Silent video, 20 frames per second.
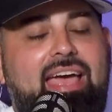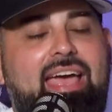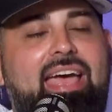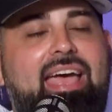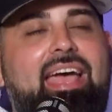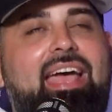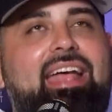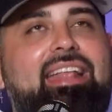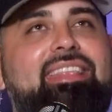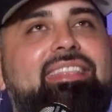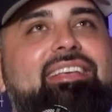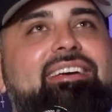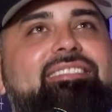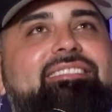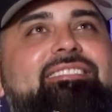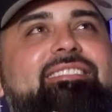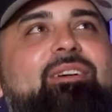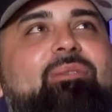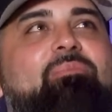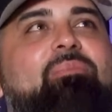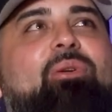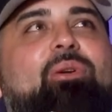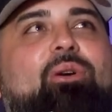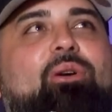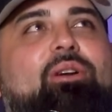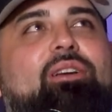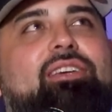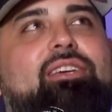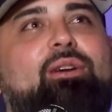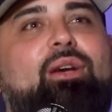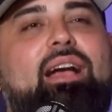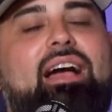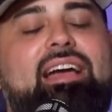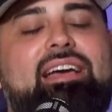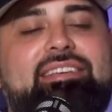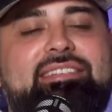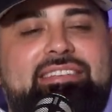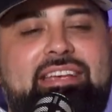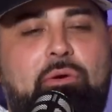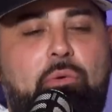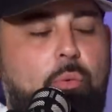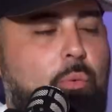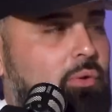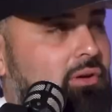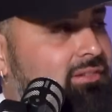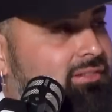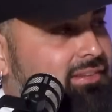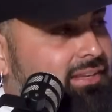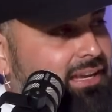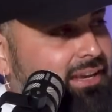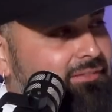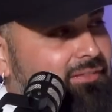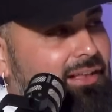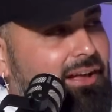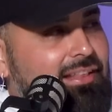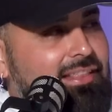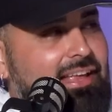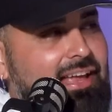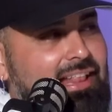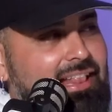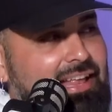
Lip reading: And the support you guys that we received on that